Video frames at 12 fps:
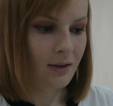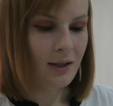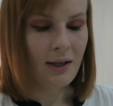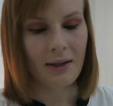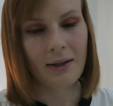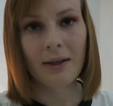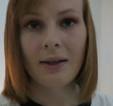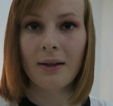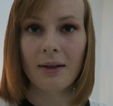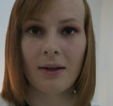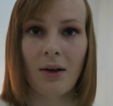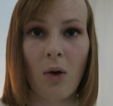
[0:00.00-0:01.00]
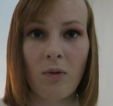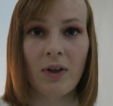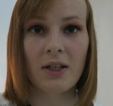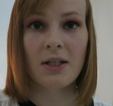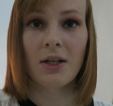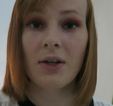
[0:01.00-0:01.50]
yeah,
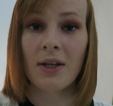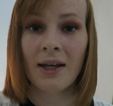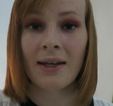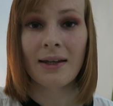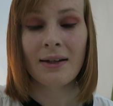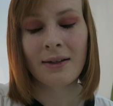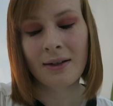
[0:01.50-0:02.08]
hopefully it's a good night,